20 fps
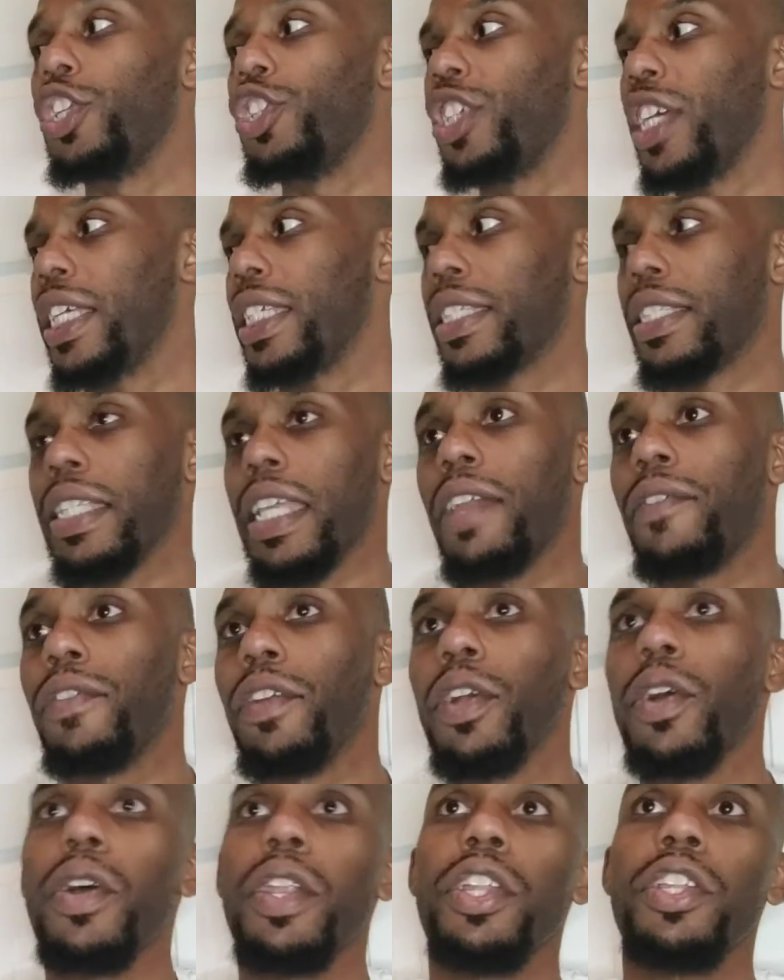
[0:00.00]
Just, if
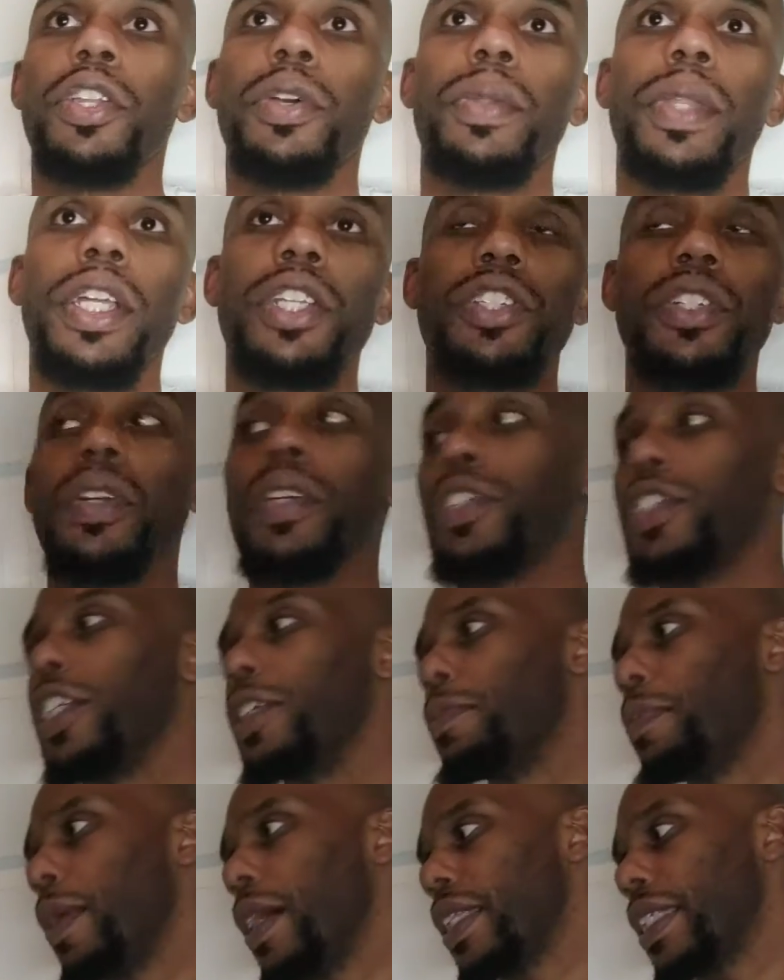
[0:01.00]
you're going to do the insurance,
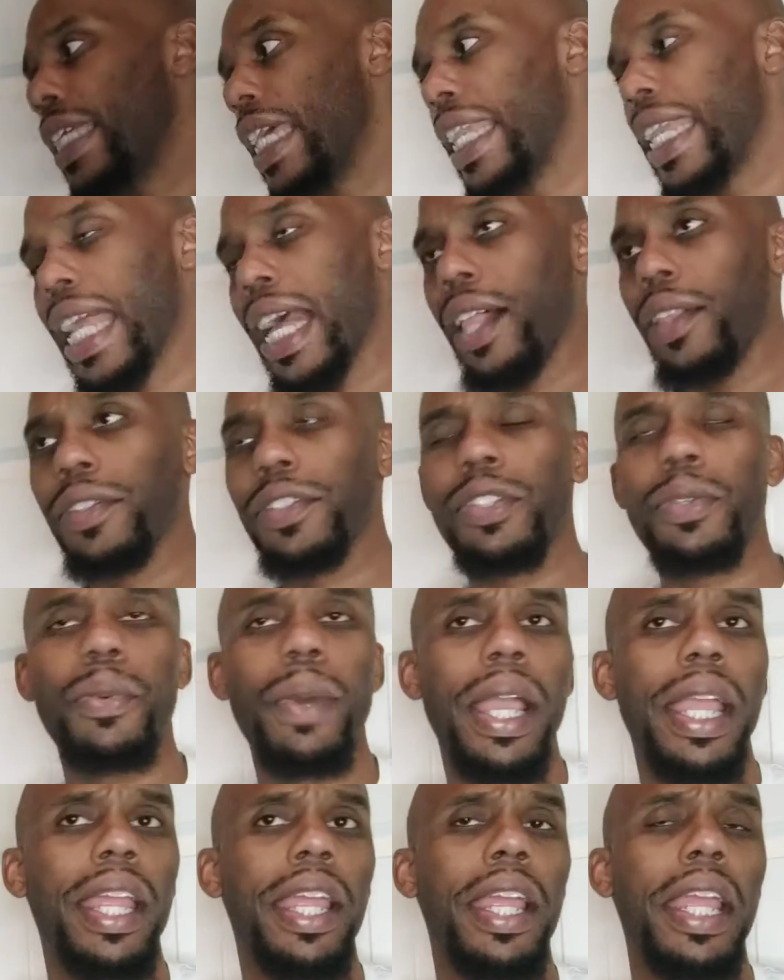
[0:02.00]
just put $10
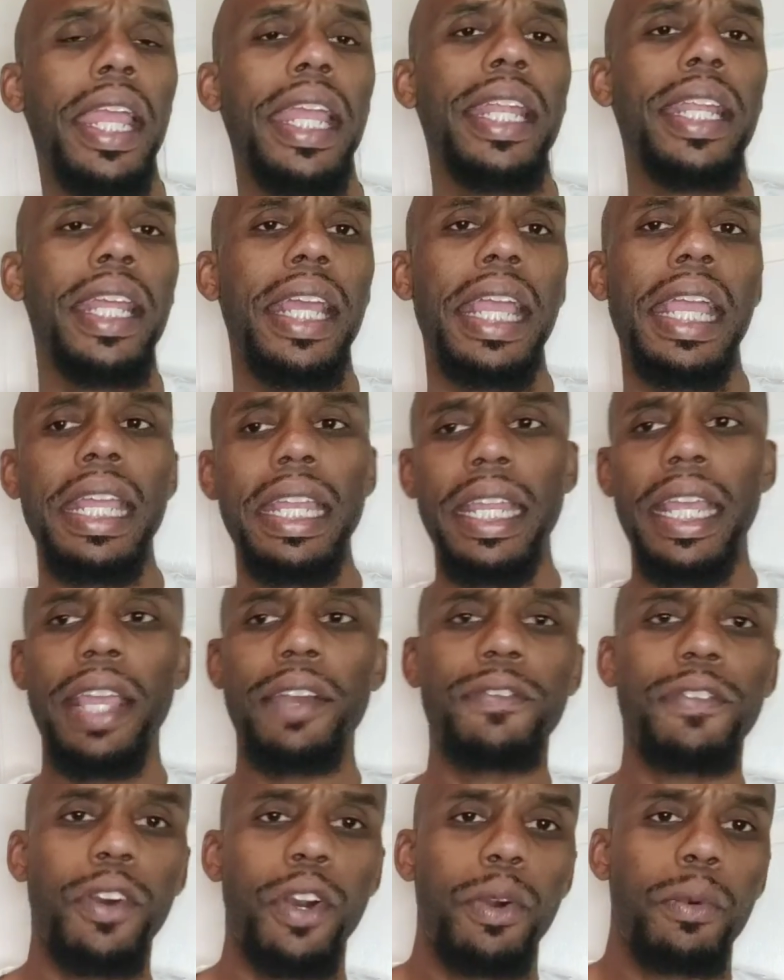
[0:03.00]
away
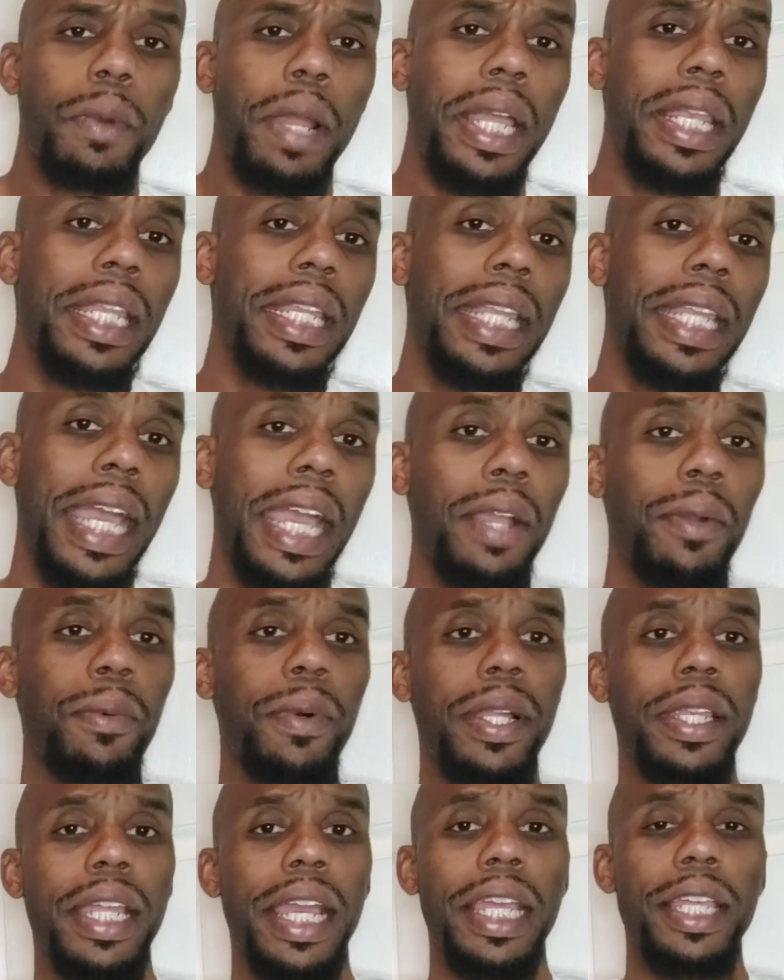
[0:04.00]
in for a rainy day
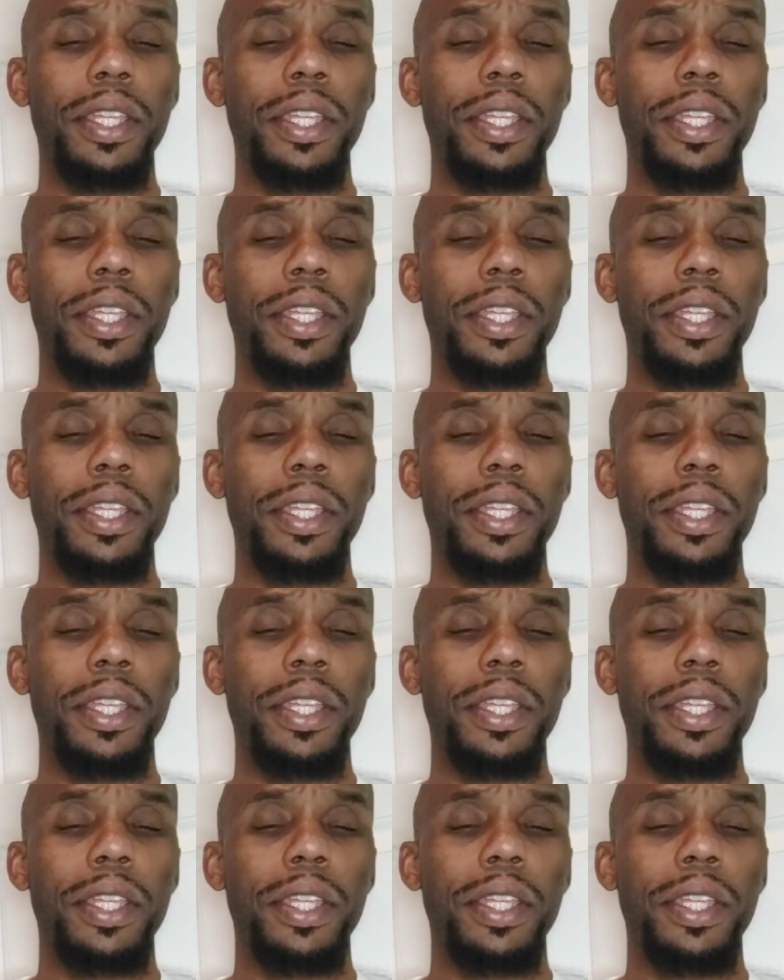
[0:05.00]
one day.